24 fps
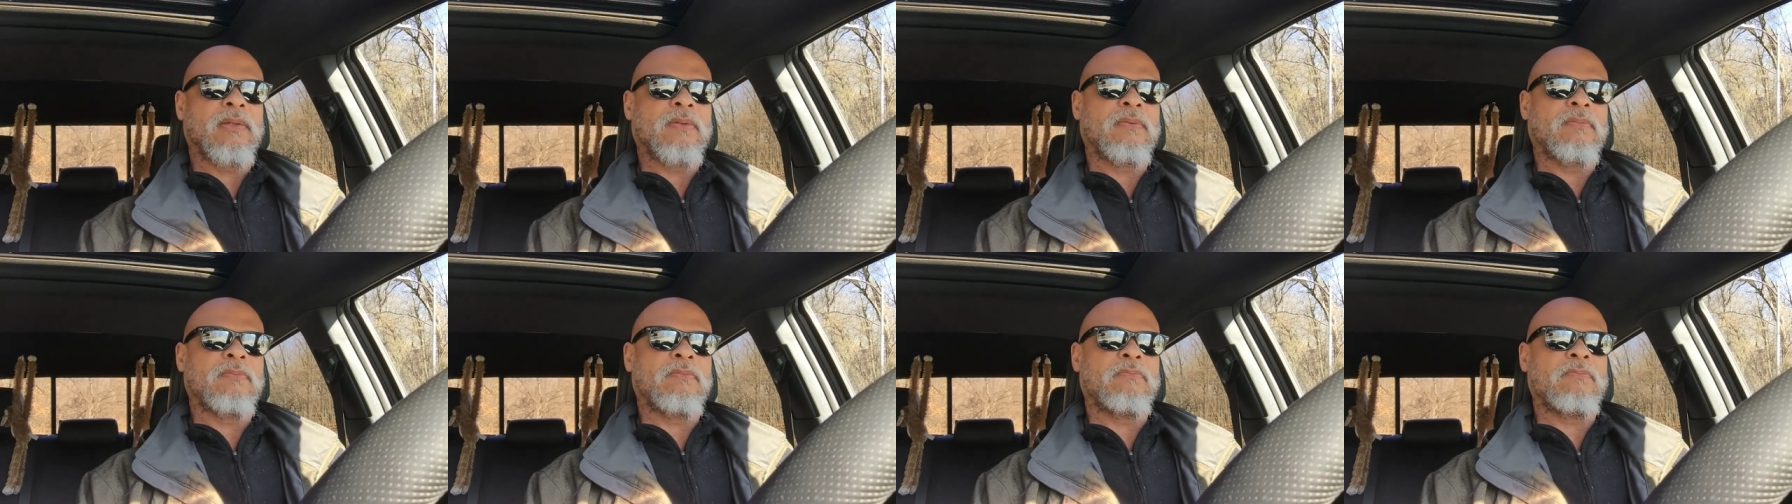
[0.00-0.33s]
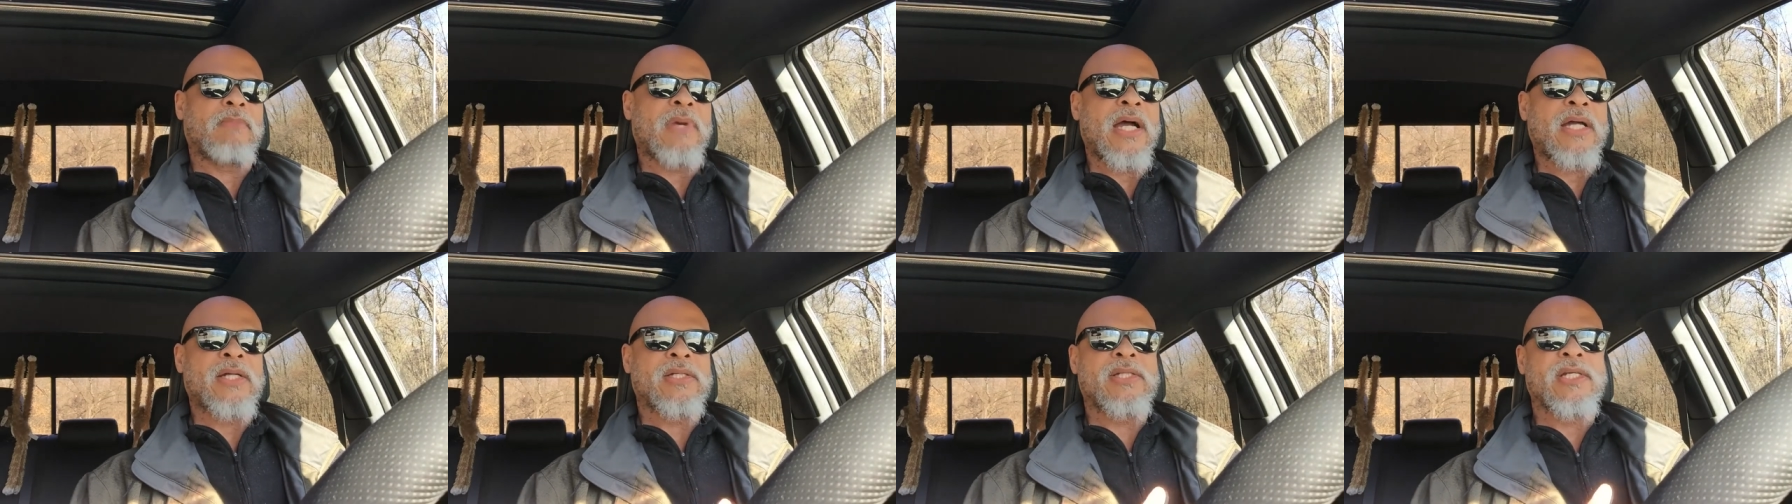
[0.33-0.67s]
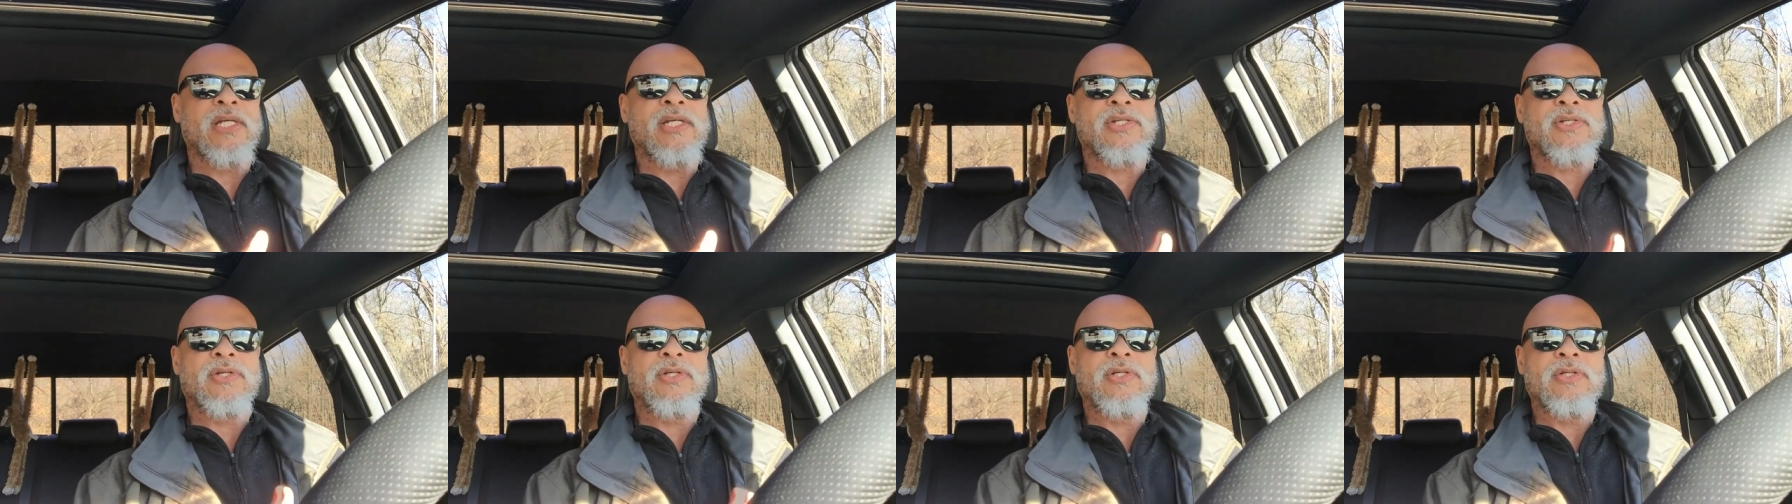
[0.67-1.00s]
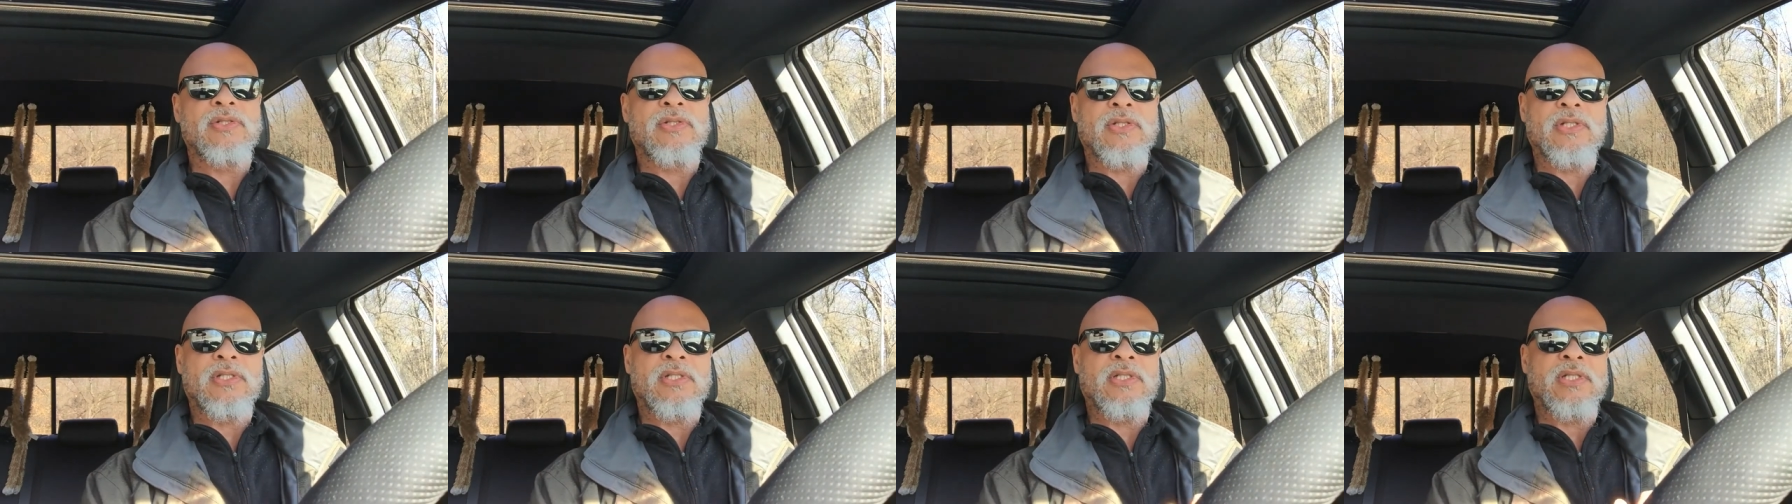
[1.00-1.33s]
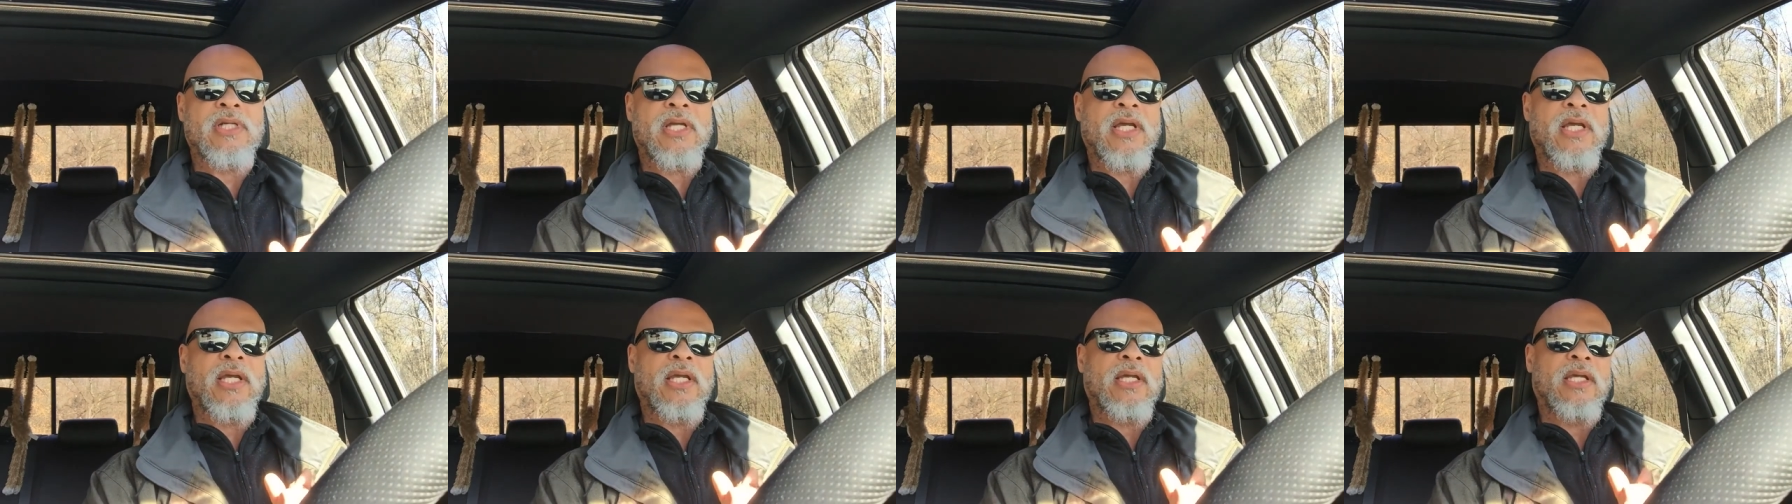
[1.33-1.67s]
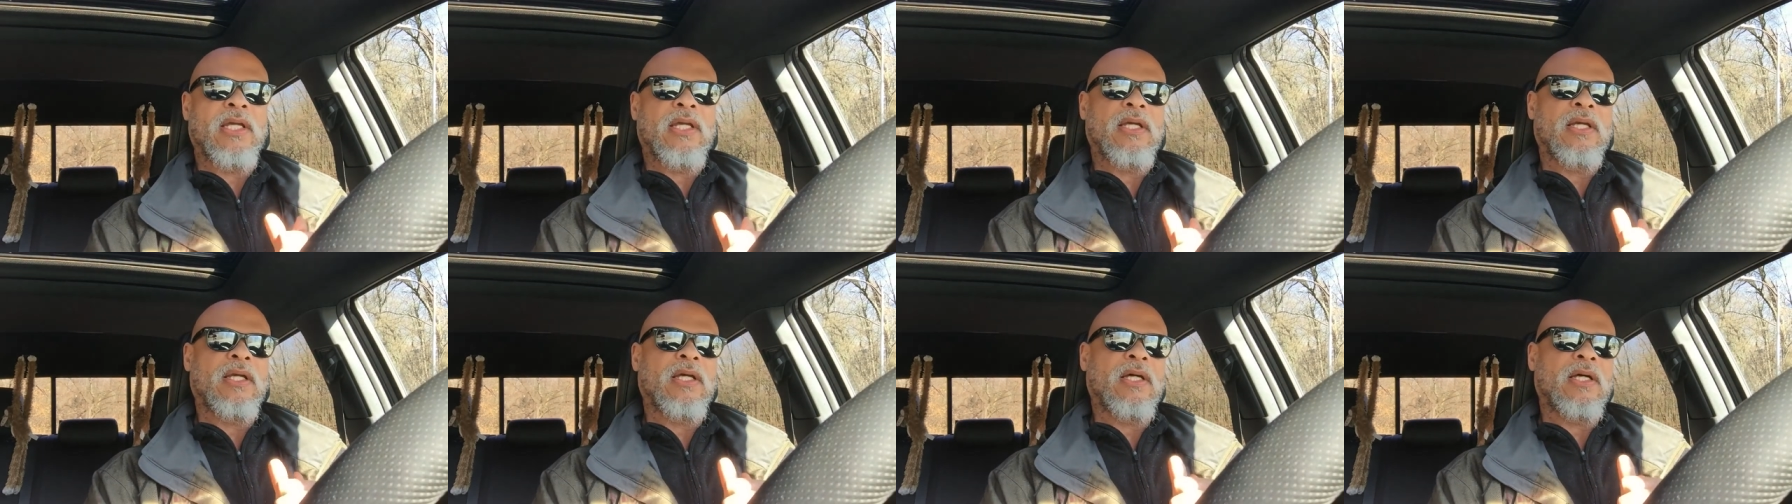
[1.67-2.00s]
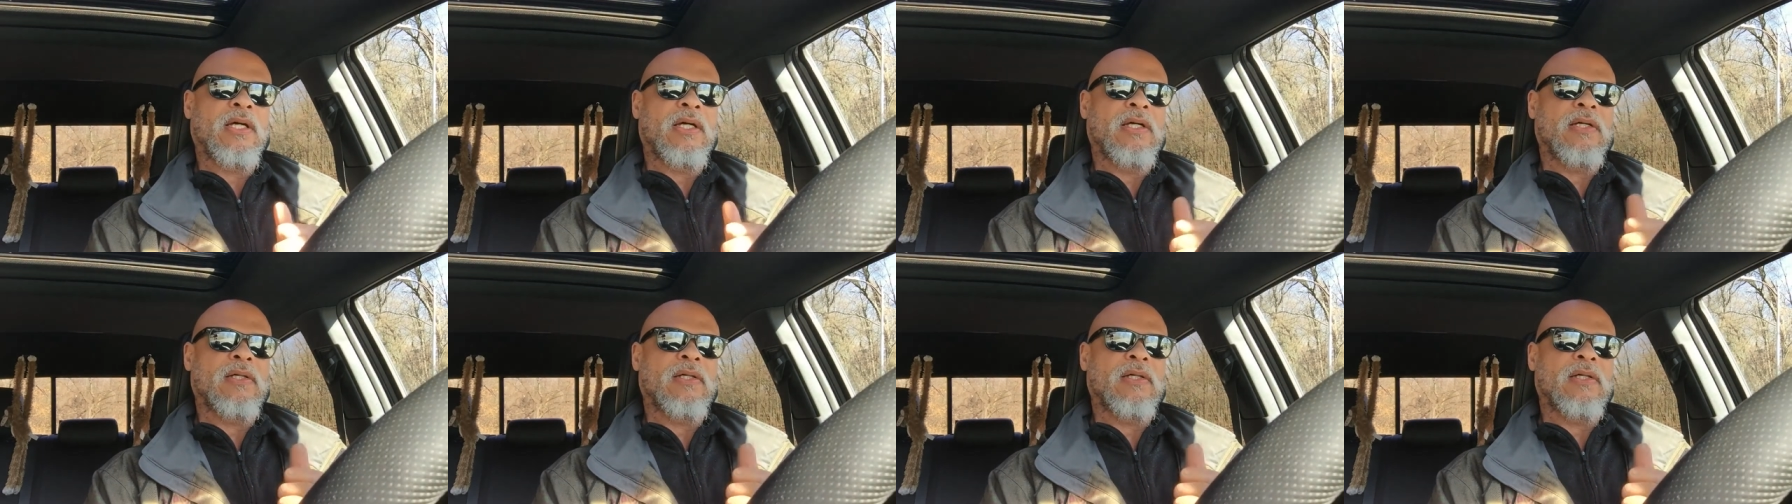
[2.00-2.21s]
My teacher used to say,